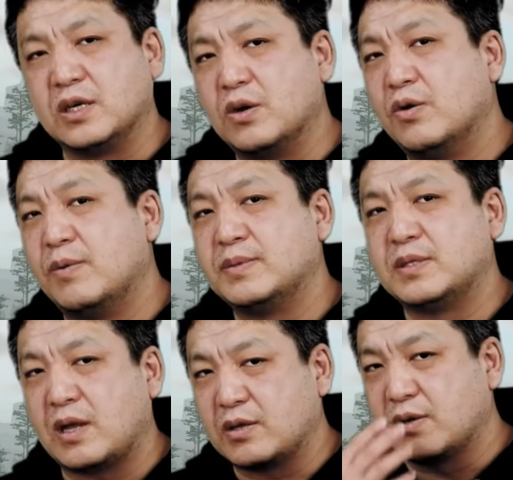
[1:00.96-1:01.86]

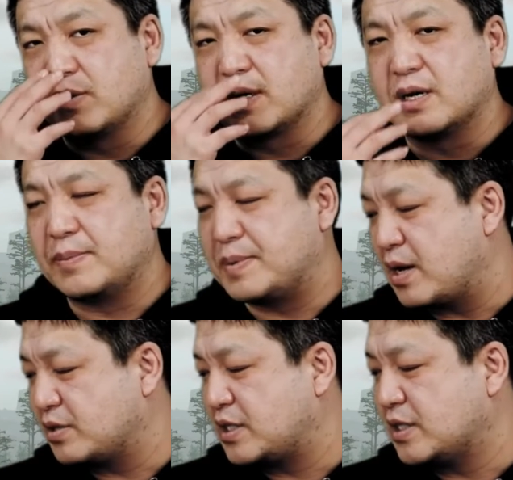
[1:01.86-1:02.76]
Spinosaurids had a
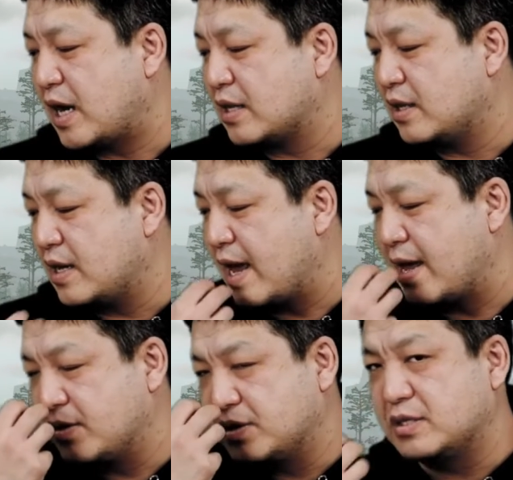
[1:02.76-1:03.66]
relatively slender
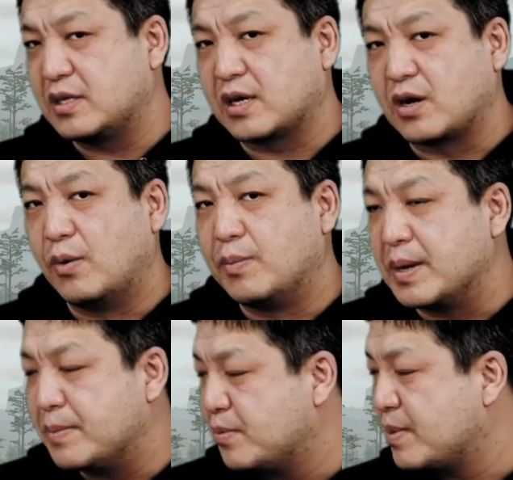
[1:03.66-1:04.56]
face,
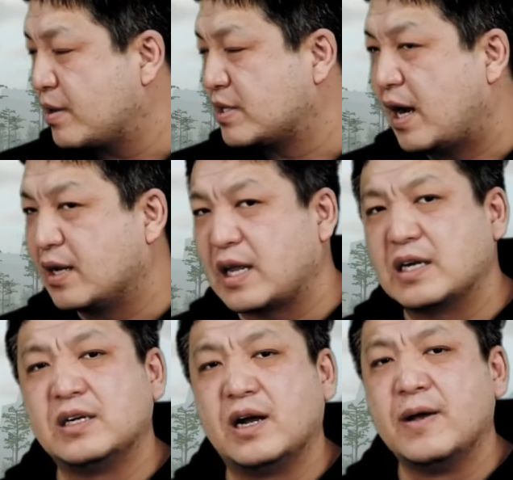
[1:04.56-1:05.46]
especially its long
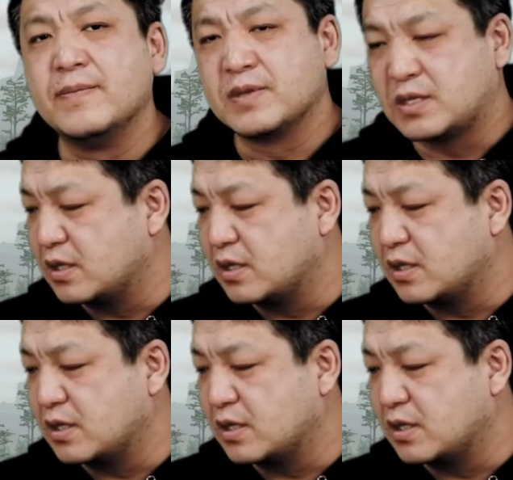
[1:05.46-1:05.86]
snout.